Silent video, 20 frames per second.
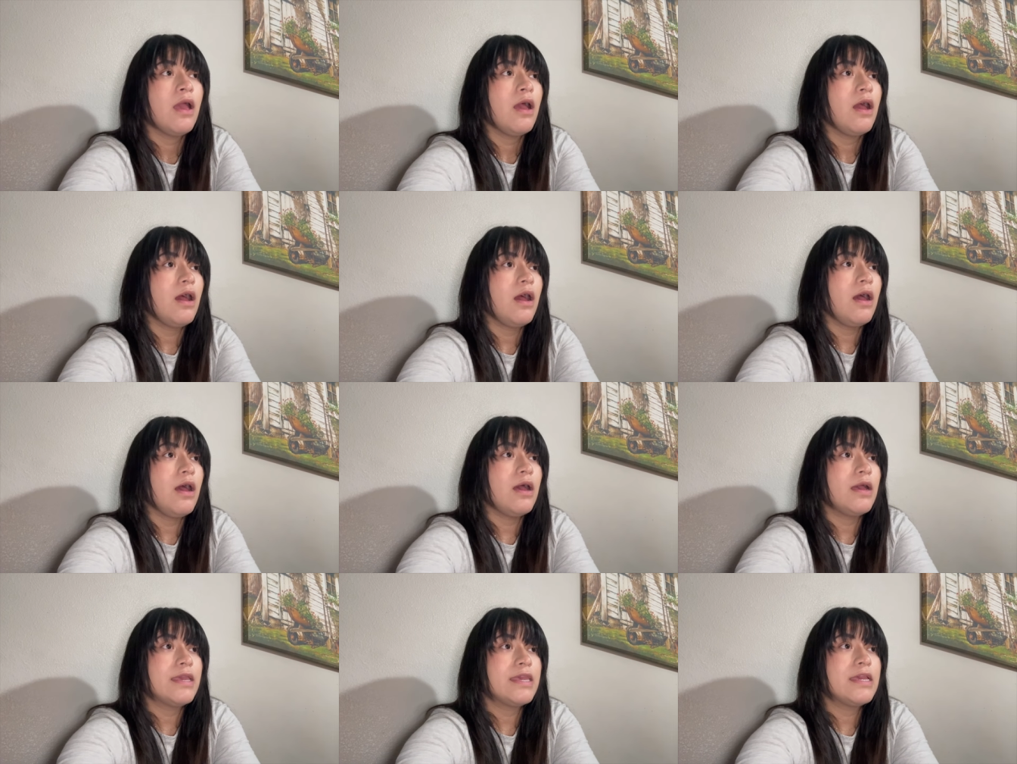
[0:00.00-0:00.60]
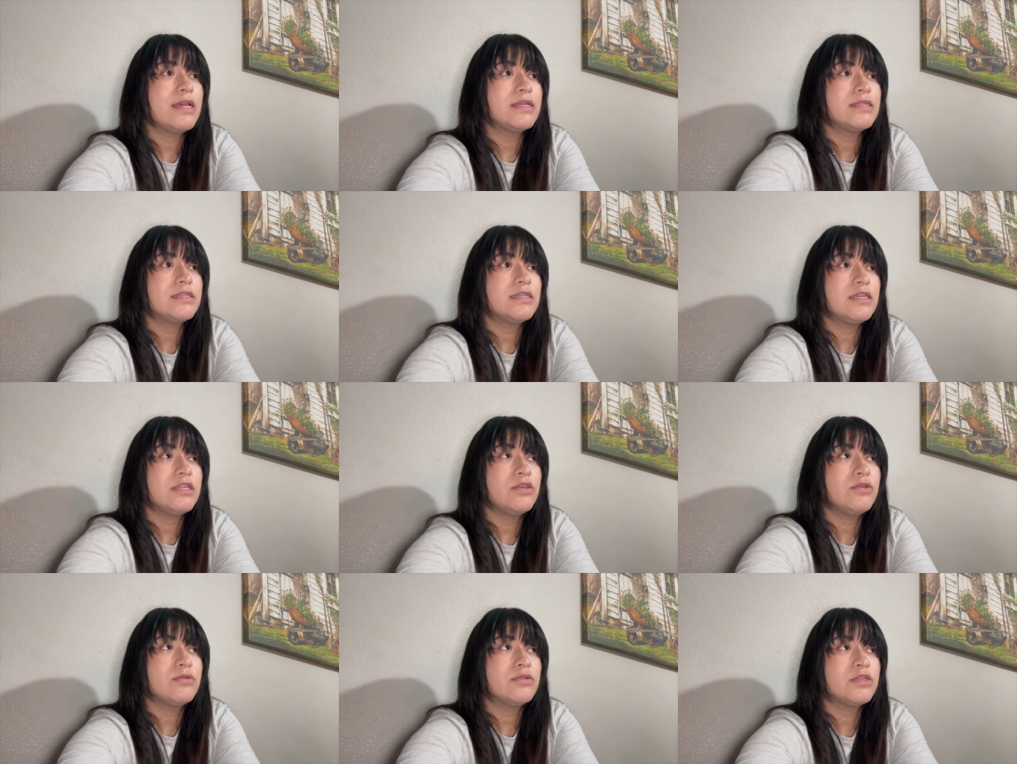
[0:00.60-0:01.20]
Uh, he
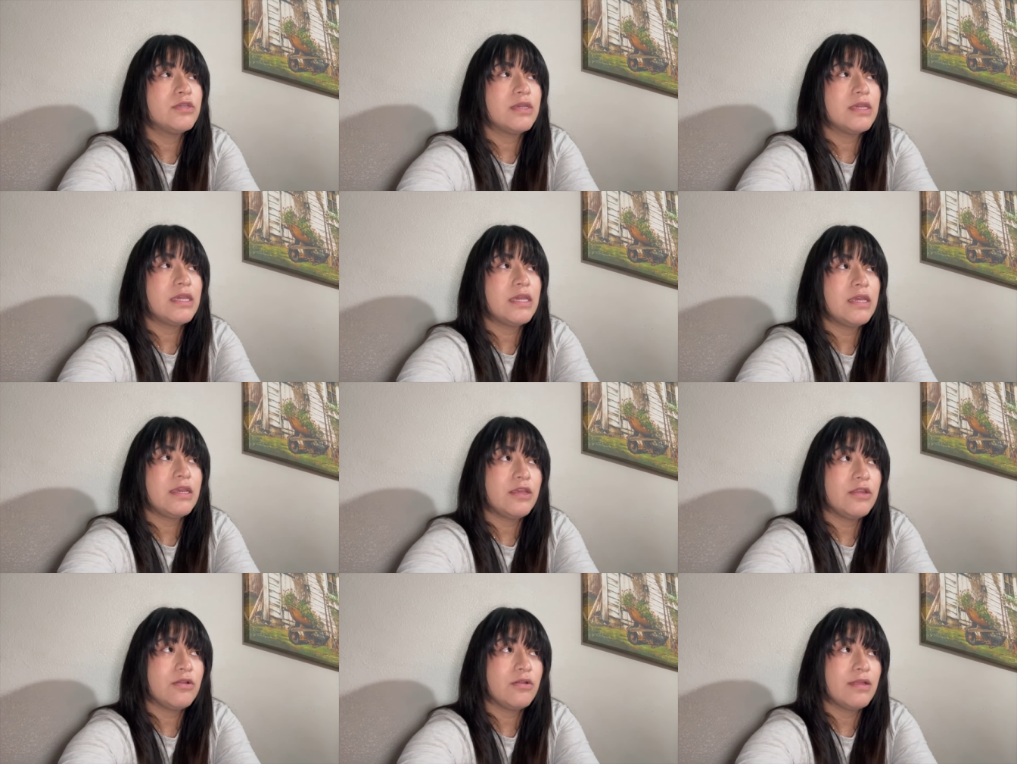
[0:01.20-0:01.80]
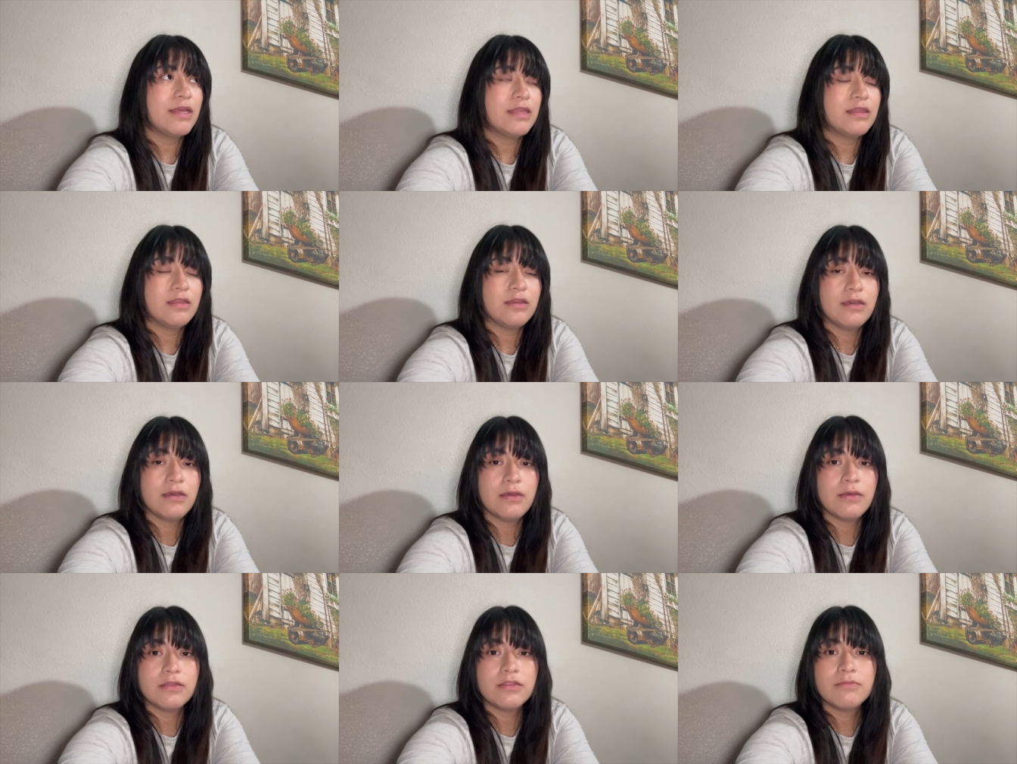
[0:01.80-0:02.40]
continued to eat, you know, like
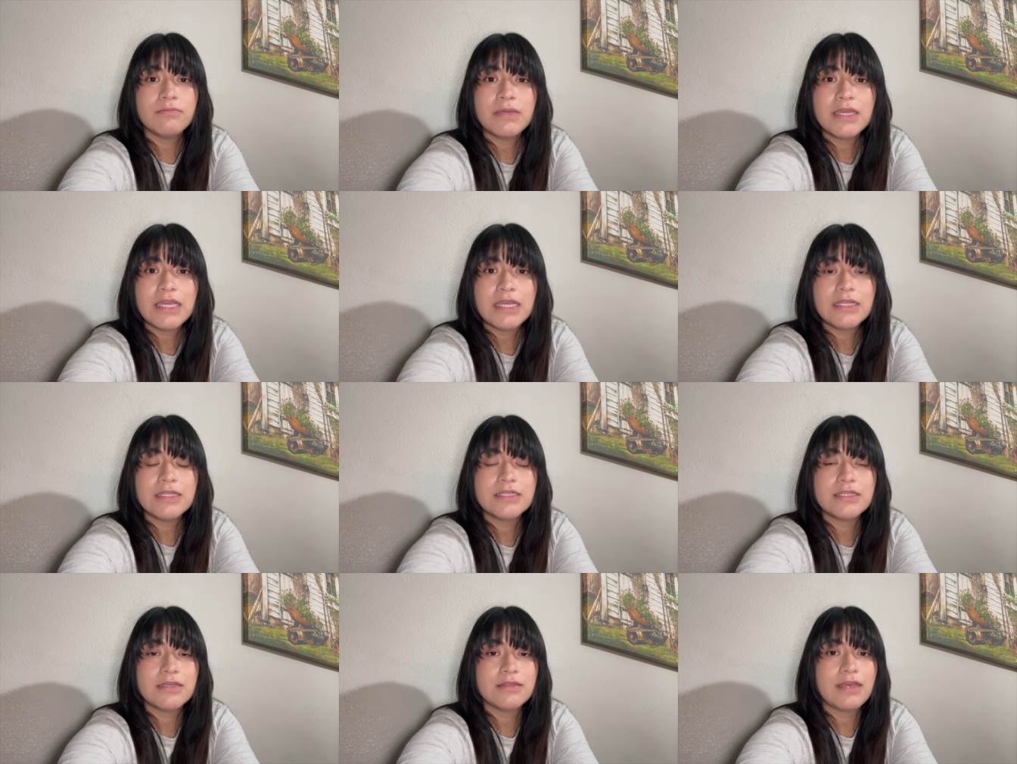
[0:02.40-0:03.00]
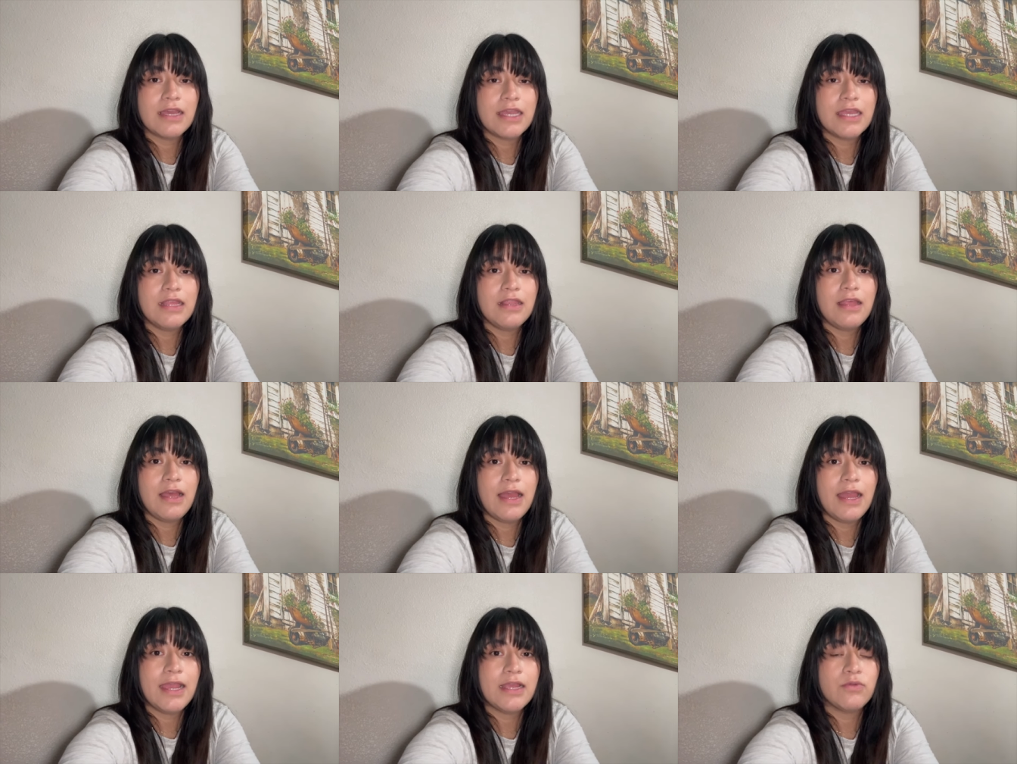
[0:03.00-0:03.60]
the, the meats that he
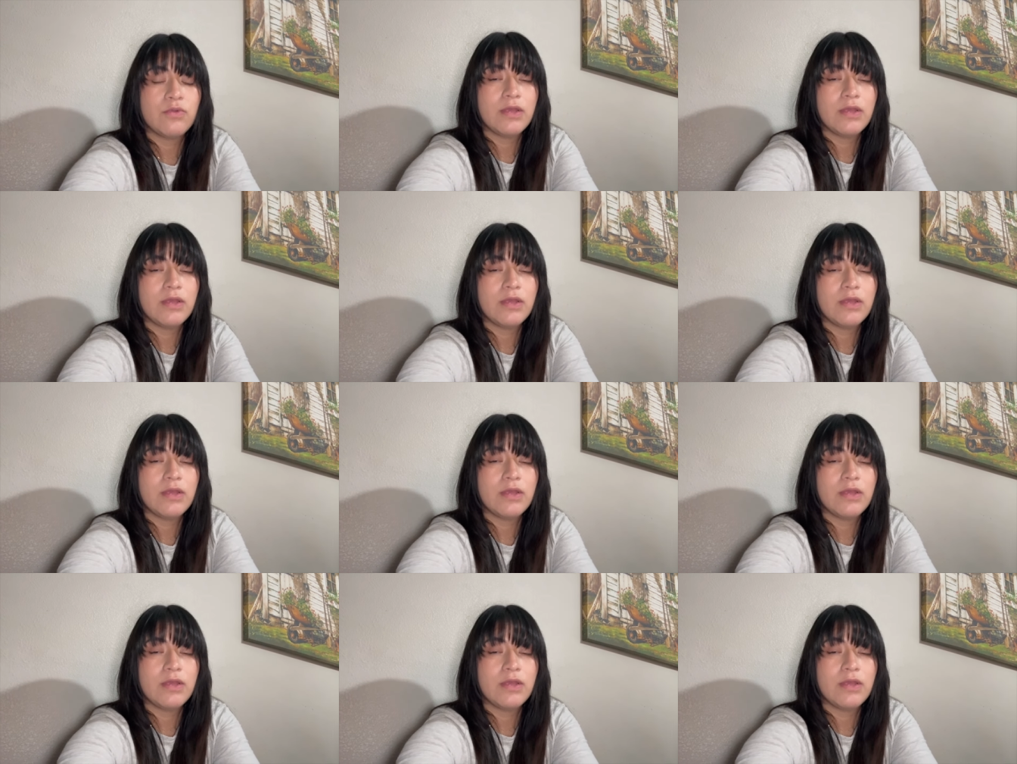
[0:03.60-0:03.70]
liked.